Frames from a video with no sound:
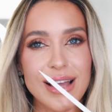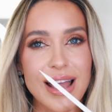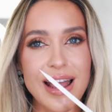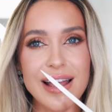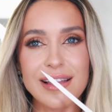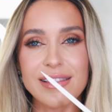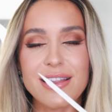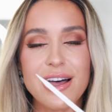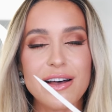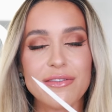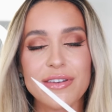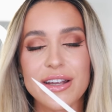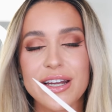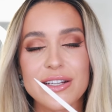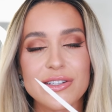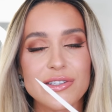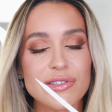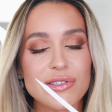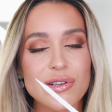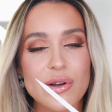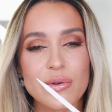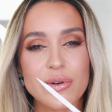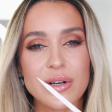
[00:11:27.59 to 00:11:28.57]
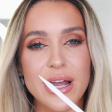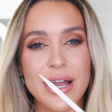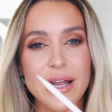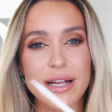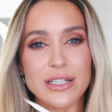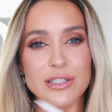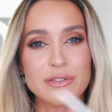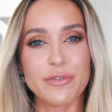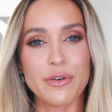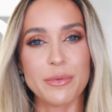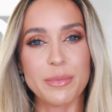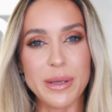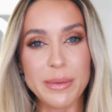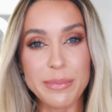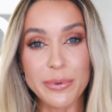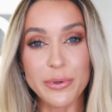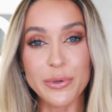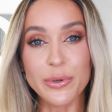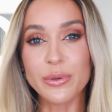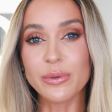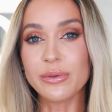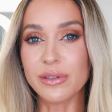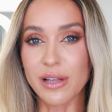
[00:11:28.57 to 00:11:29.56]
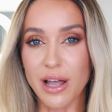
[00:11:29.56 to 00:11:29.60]
I love it, it's so nice. For people
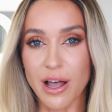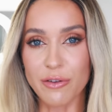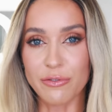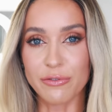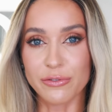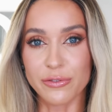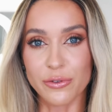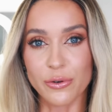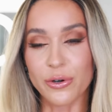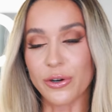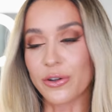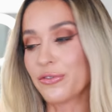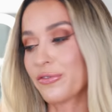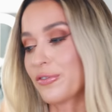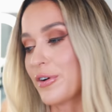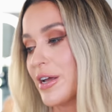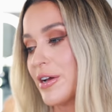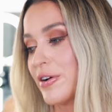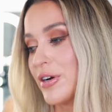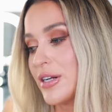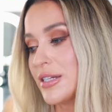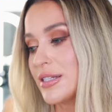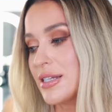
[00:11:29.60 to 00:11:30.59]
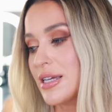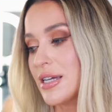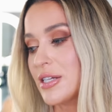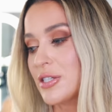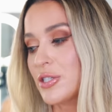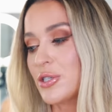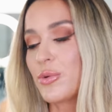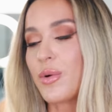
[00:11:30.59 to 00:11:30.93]
who love floral fragrances,